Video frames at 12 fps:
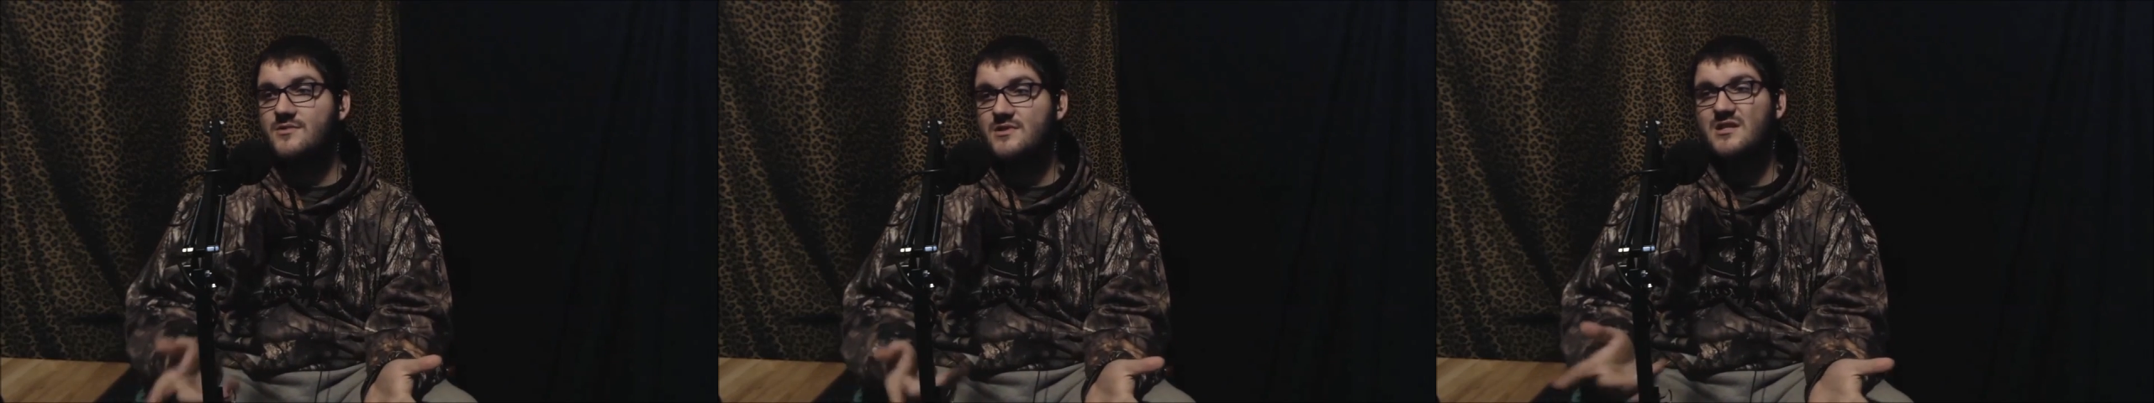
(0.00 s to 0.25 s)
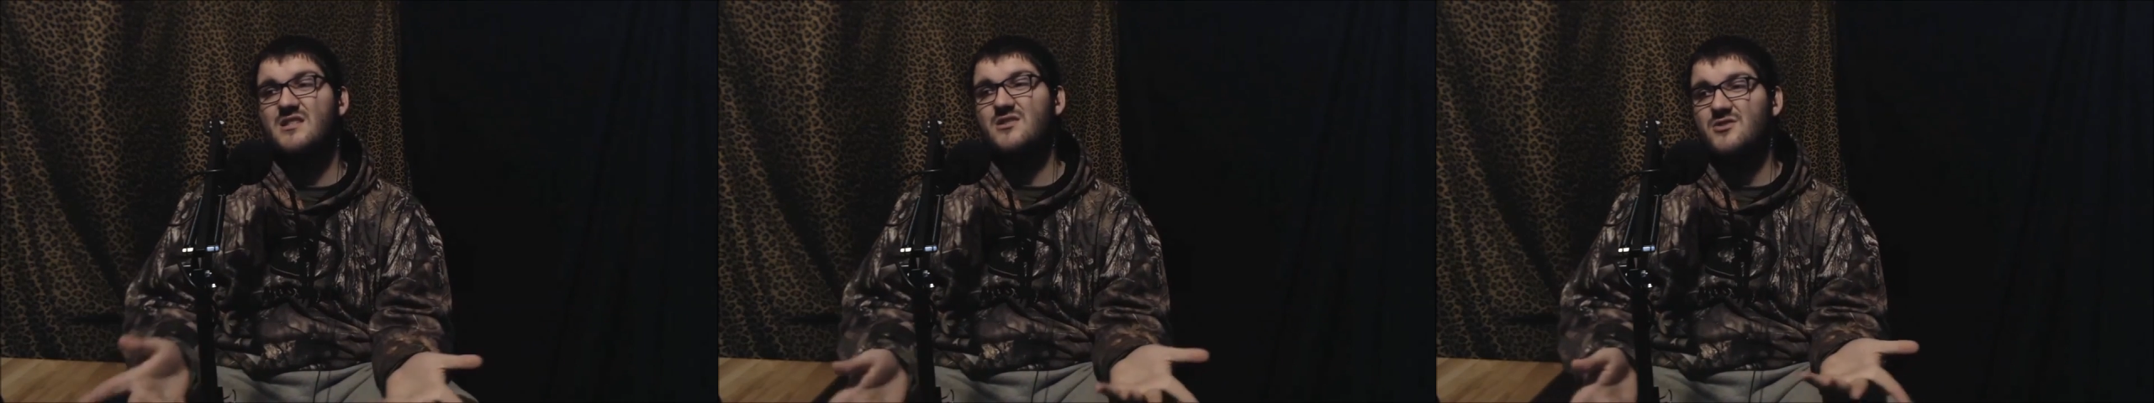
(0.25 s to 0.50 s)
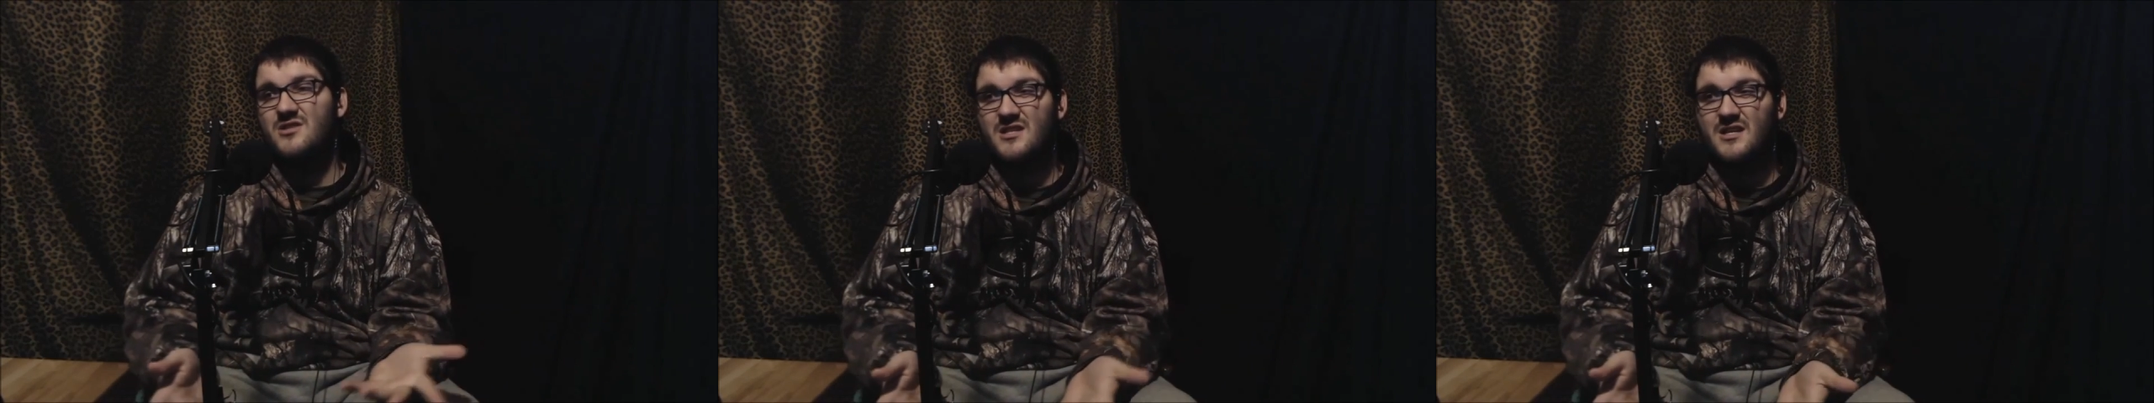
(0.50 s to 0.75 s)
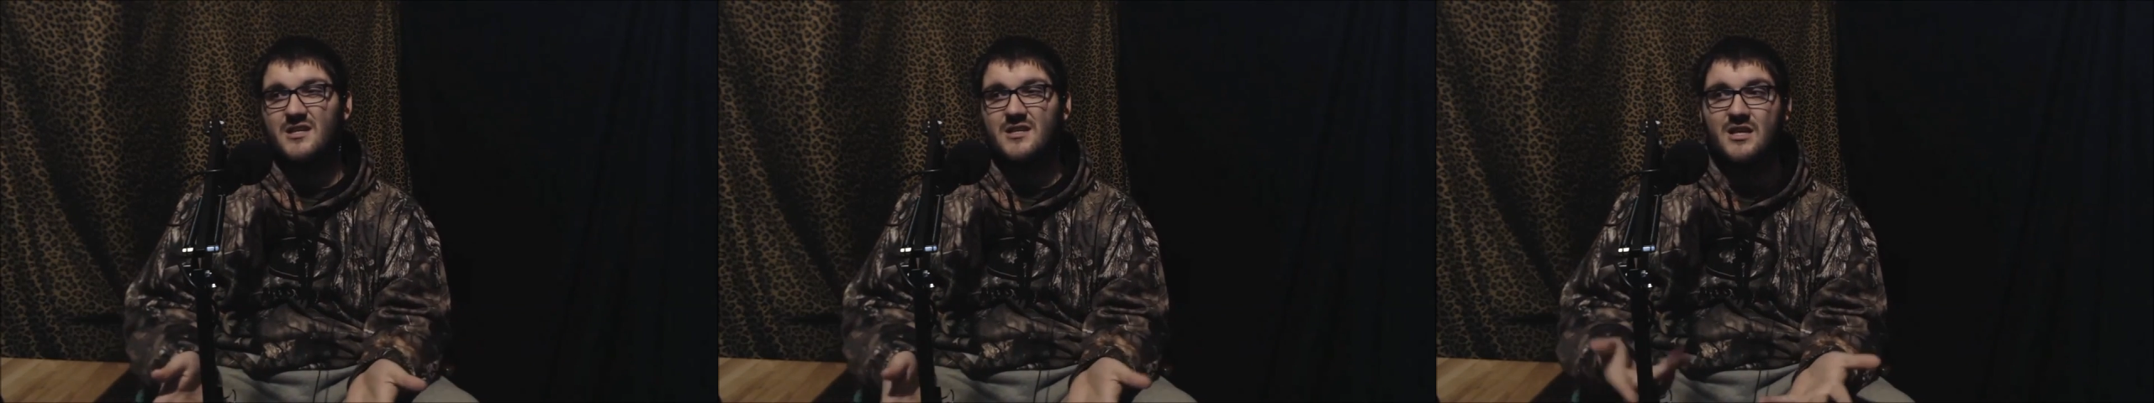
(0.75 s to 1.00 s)
It's
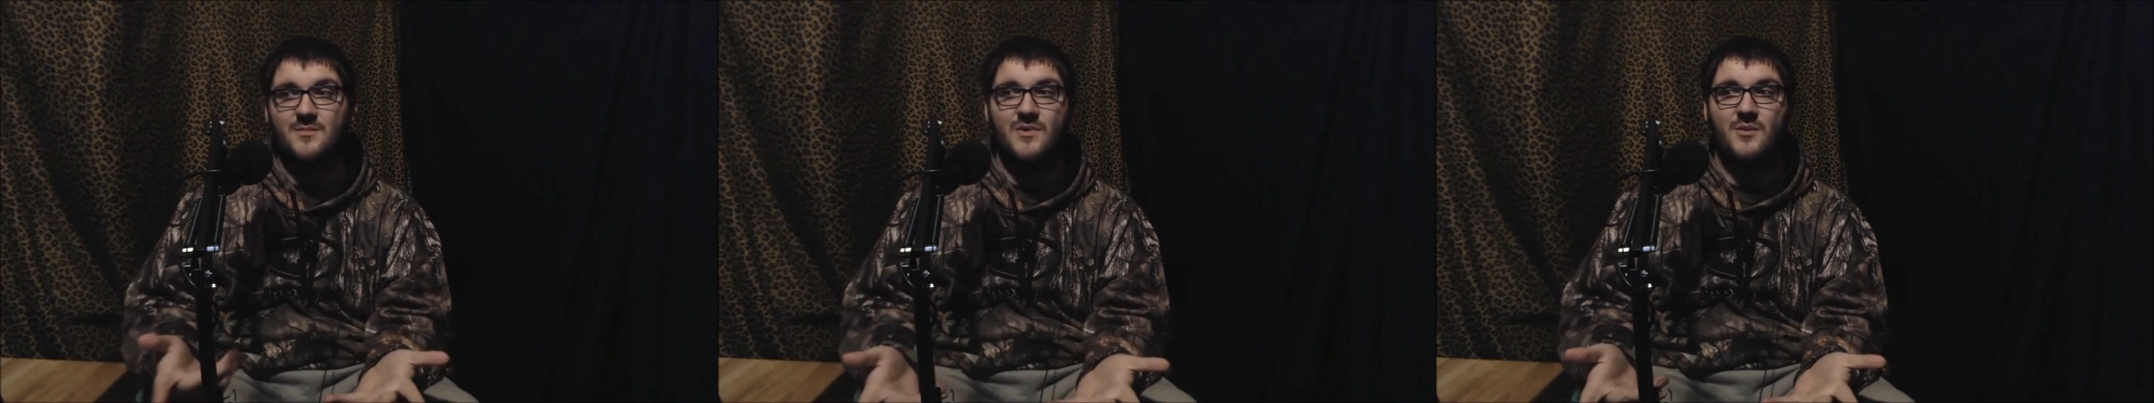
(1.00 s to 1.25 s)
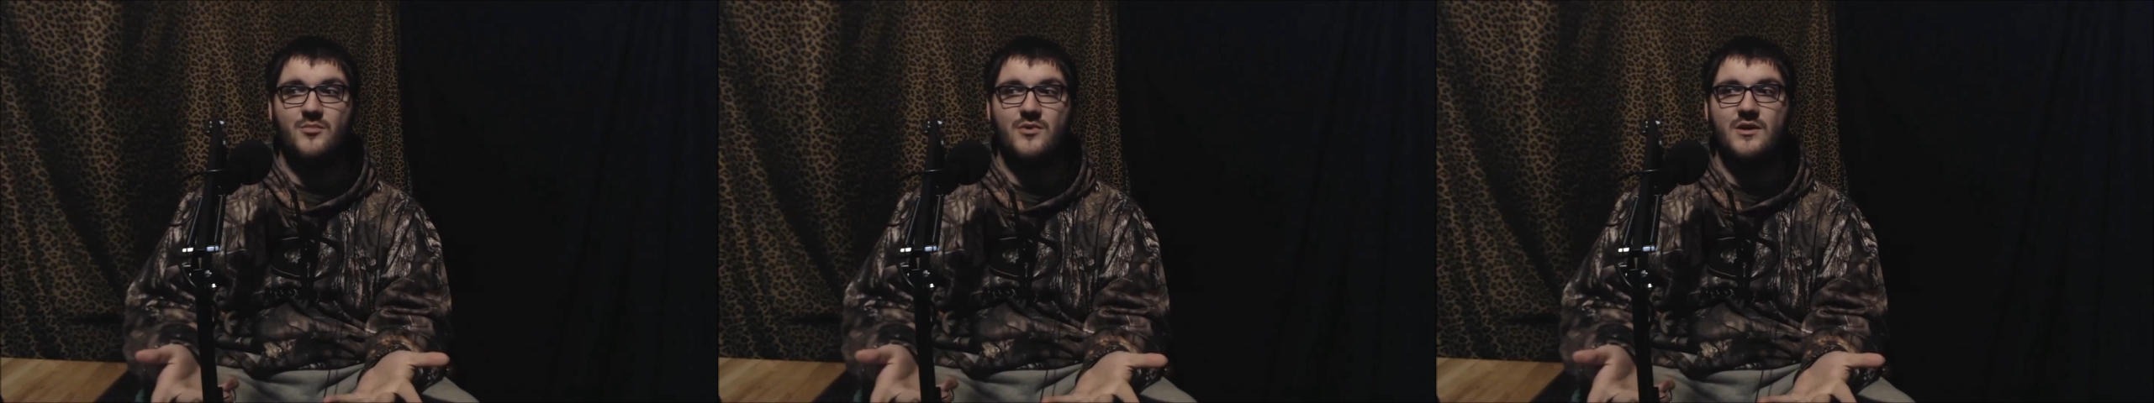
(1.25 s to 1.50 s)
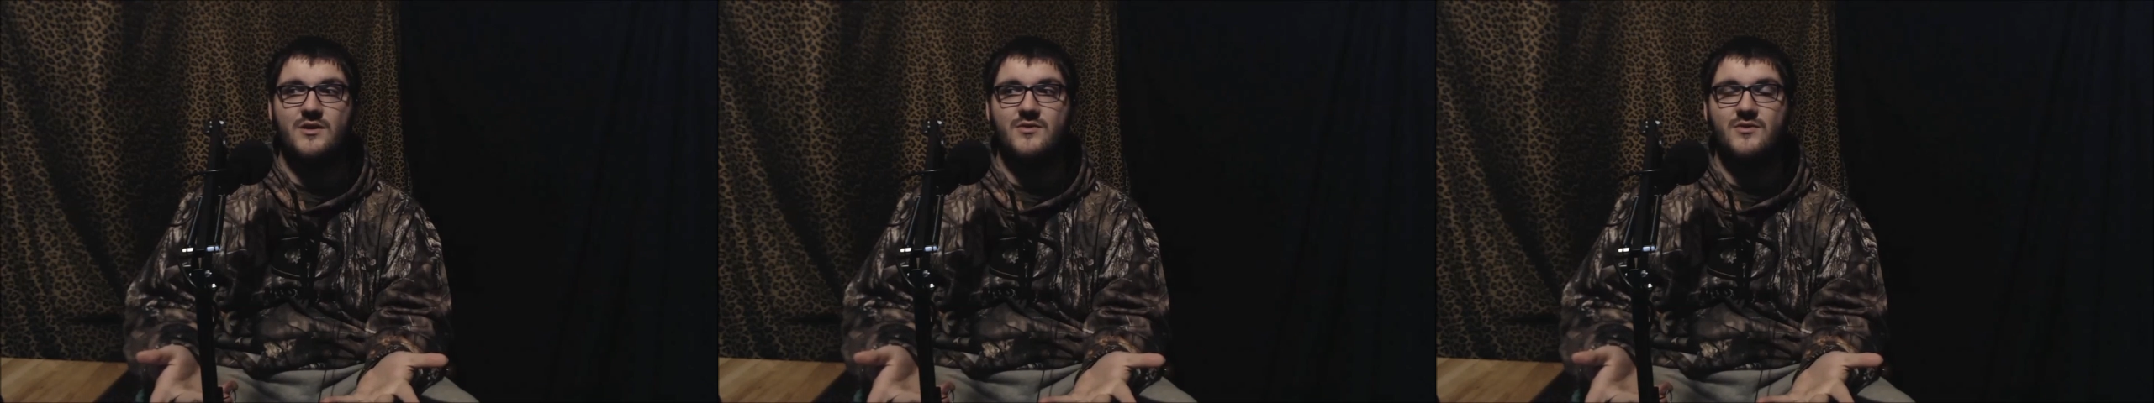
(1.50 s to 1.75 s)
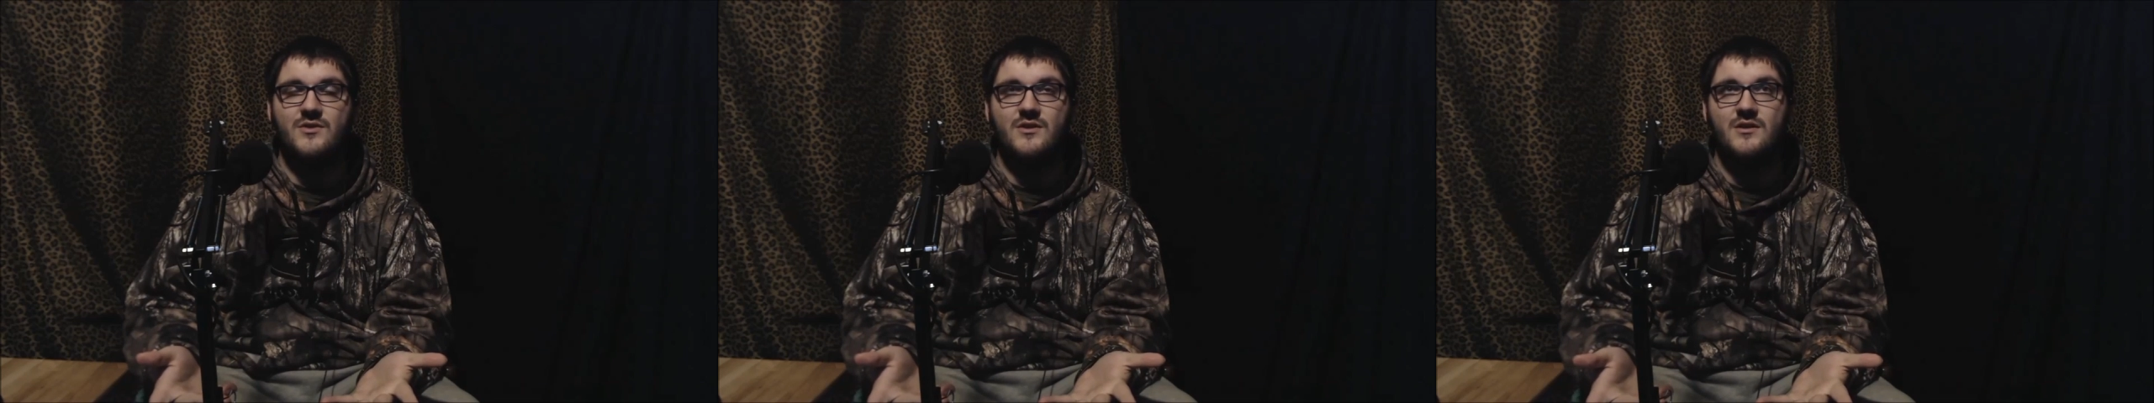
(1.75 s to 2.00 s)
interesting to keep up
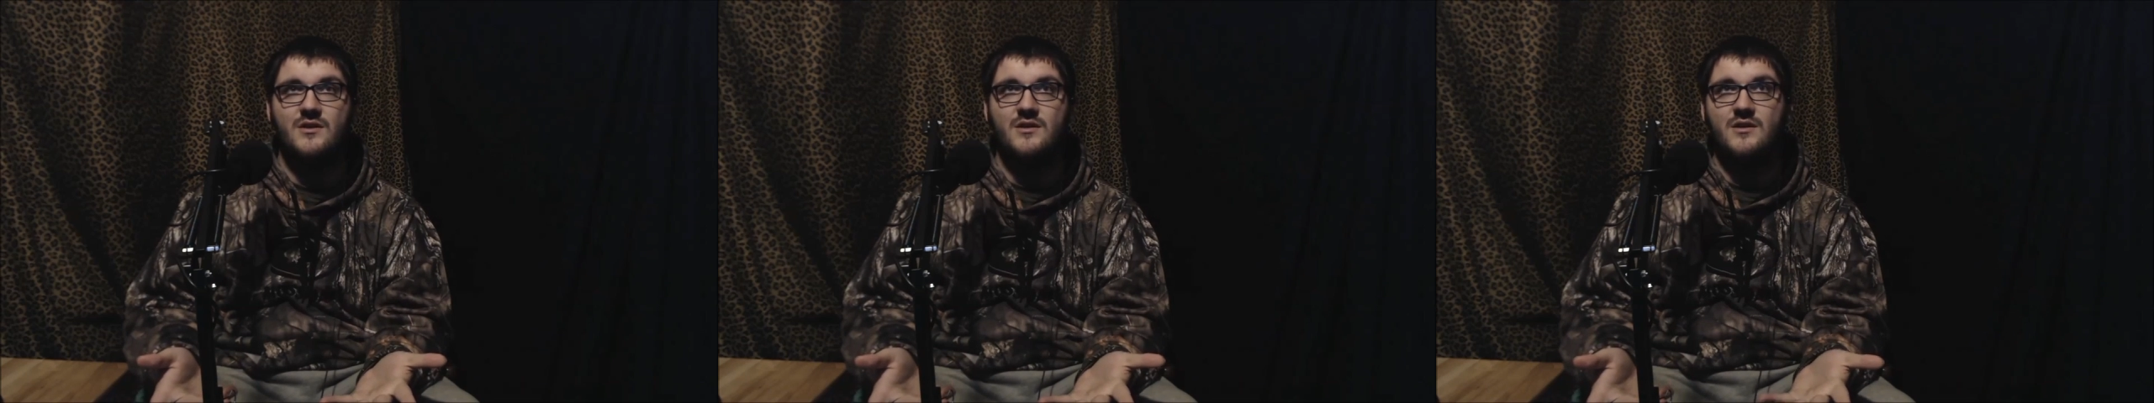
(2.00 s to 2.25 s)
with.